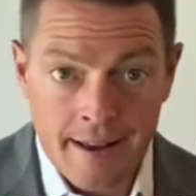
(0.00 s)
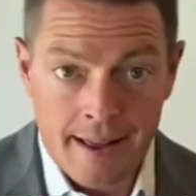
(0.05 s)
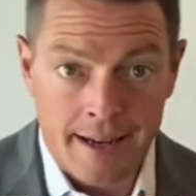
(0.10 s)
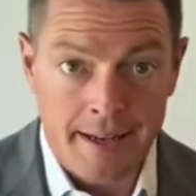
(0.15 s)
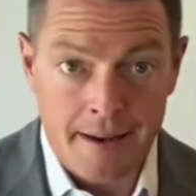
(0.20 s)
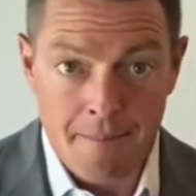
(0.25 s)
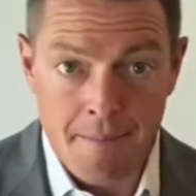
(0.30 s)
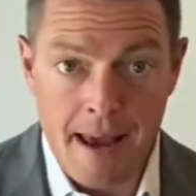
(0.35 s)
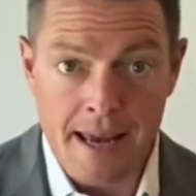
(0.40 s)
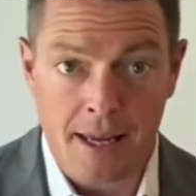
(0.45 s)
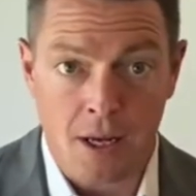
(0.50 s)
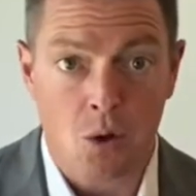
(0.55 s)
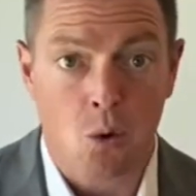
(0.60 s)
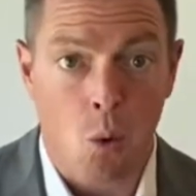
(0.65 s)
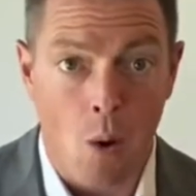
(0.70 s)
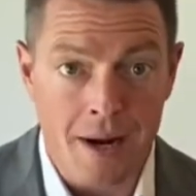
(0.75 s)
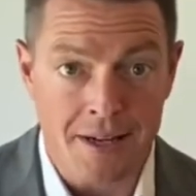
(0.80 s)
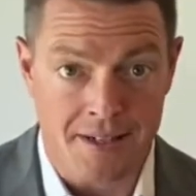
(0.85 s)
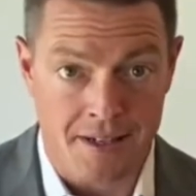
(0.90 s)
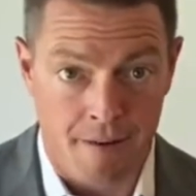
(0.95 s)
that can make
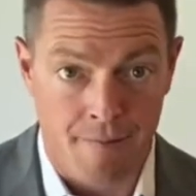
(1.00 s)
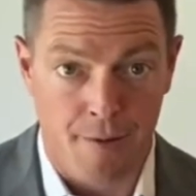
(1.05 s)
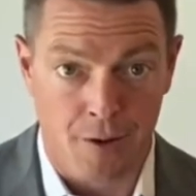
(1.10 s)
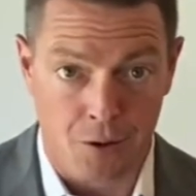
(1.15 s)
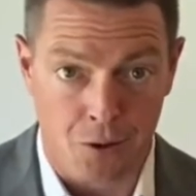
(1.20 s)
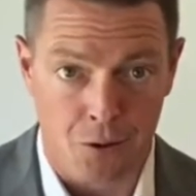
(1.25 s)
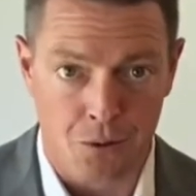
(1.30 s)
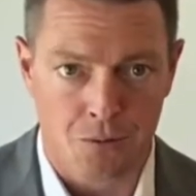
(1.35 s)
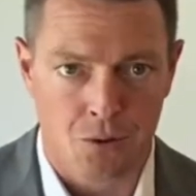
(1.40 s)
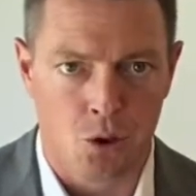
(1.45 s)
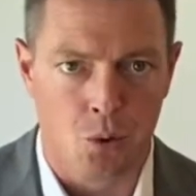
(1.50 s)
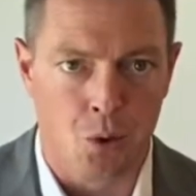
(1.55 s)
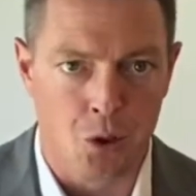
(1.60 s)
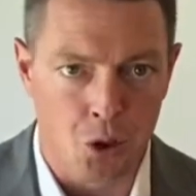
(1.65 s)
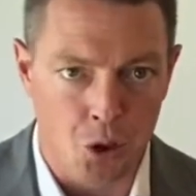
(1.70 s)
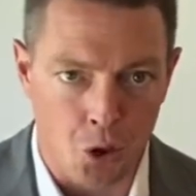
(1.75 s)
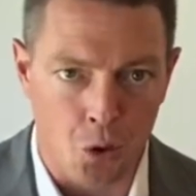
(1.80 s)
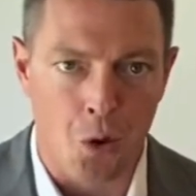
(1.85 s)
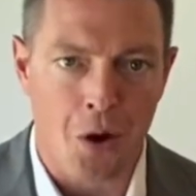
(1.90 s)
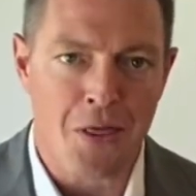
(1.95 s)
it quite difficult to
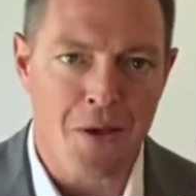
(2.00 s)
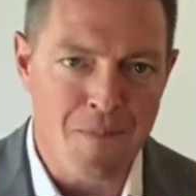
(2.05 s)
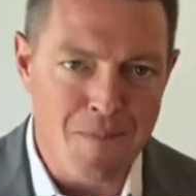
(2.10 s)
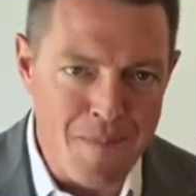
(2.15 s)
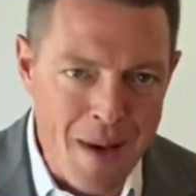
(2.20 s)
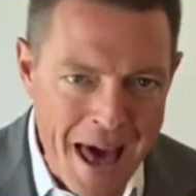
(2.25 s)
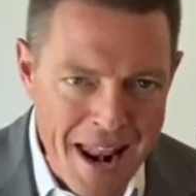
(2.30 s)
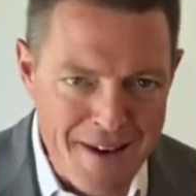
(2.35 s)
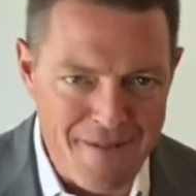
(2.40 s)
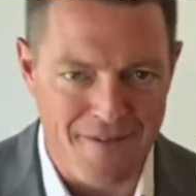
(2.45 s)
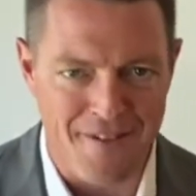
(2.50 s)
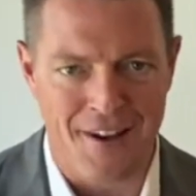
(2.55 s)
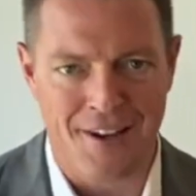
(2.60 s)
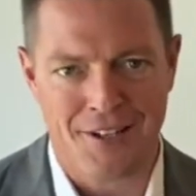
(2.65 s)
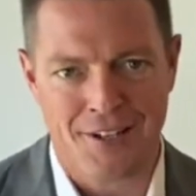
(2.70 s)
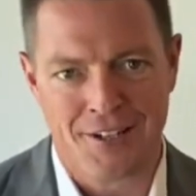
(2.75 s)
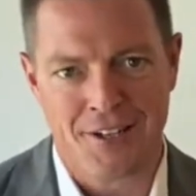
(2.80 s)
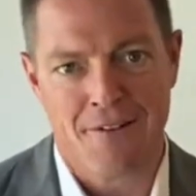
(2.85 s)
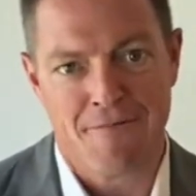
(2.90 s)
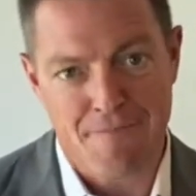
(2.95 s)
enjoy the
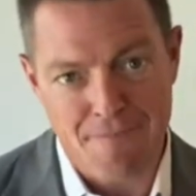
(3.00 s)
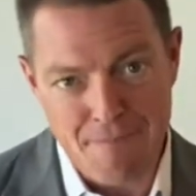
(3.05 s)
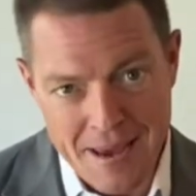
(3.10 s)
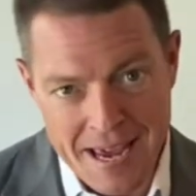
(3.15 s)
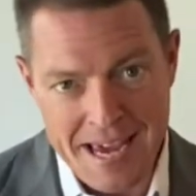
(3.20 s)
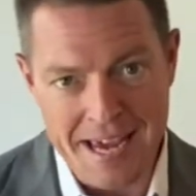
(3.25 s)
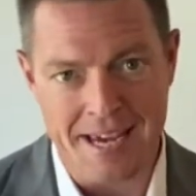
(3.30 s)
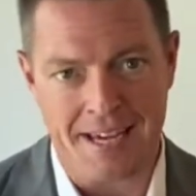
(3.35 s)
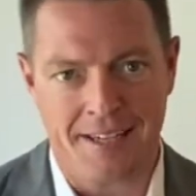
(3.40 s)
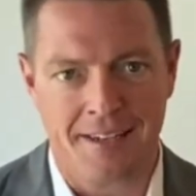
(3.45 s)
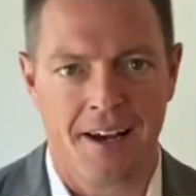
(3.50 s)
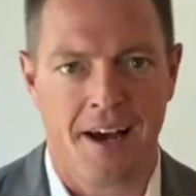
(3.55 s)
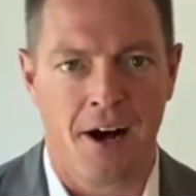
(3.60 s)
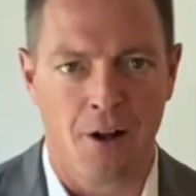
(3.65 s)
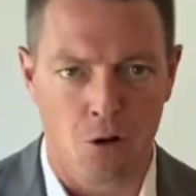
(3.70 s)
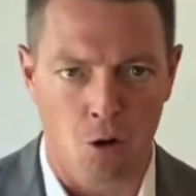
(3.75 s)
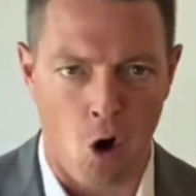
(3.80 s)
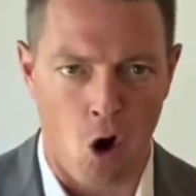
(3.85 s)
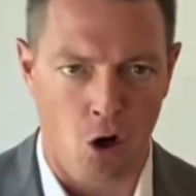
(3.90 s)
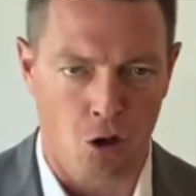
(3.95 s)
benefits of being
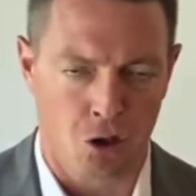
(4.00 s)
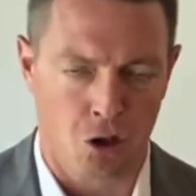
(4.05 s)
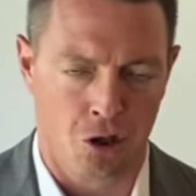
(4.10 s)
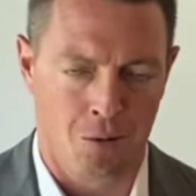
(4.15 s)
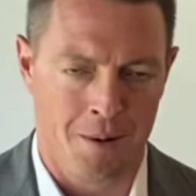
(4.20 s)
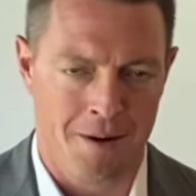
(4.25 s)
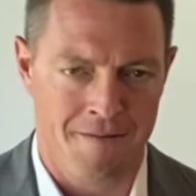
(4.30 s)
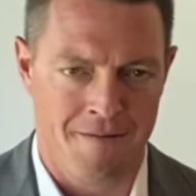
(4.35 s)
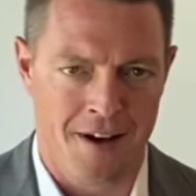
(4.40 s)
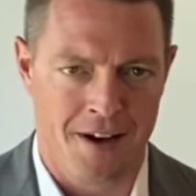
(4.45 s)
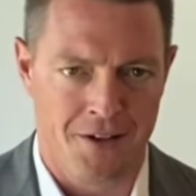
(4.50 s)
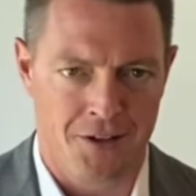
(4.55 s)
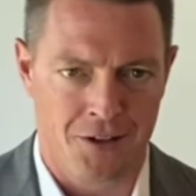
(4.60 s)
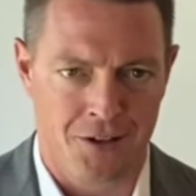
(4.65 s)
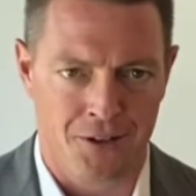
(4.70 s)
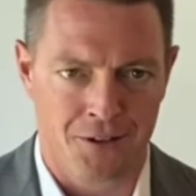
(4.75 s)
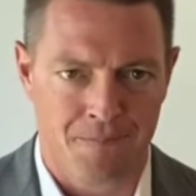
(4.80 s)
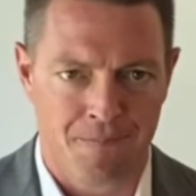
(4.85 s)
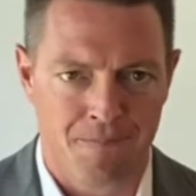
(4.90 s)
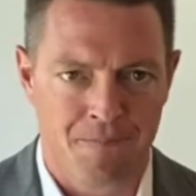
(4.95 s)
a long-term
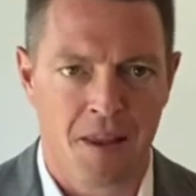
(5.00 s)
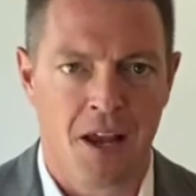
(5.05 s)
investor.